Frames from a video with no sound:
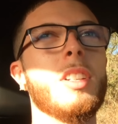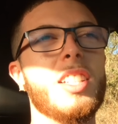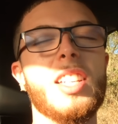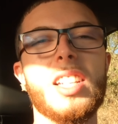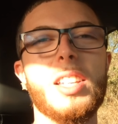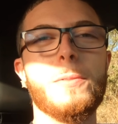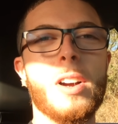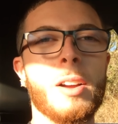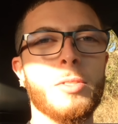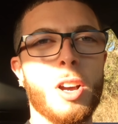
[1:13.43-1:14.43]

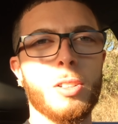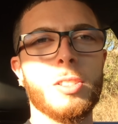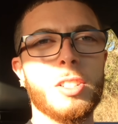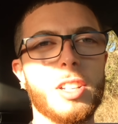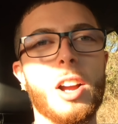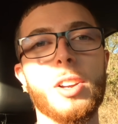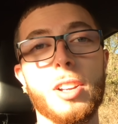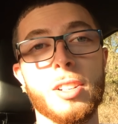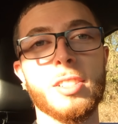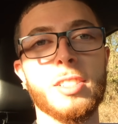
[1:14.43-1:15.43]
$65 out
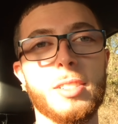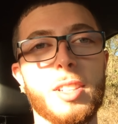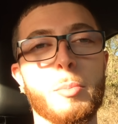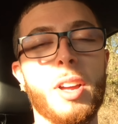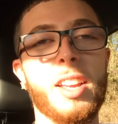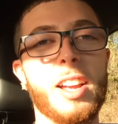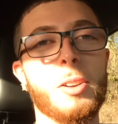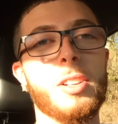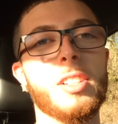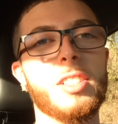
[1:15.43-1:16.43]
here in the Bay
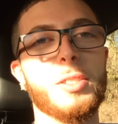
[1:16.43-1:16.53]
Area